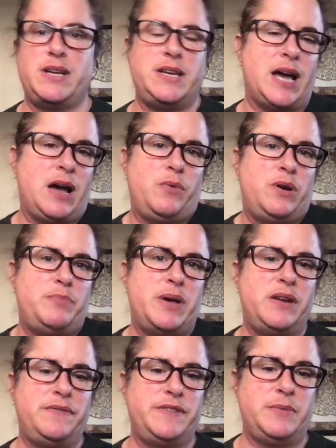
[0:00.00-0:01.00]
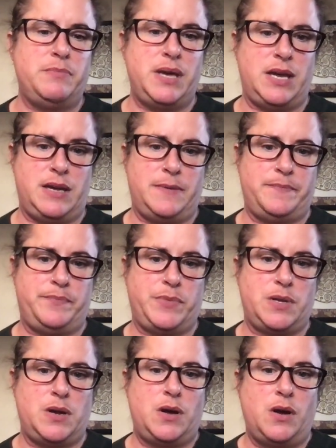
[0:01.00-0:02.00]
How would it benefit me?
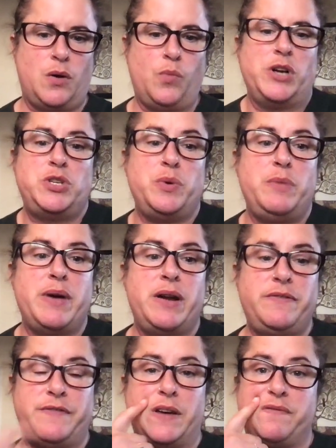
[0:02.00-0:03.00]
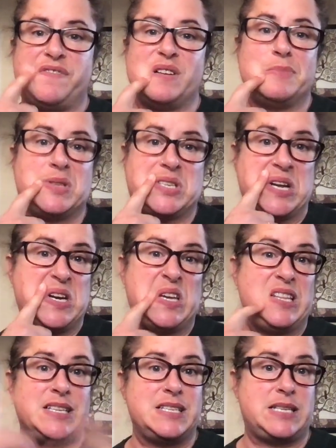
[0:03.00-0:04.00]
What do we benefit from
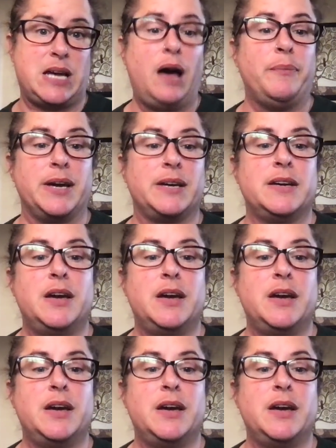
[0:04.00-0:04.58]
studying this topic?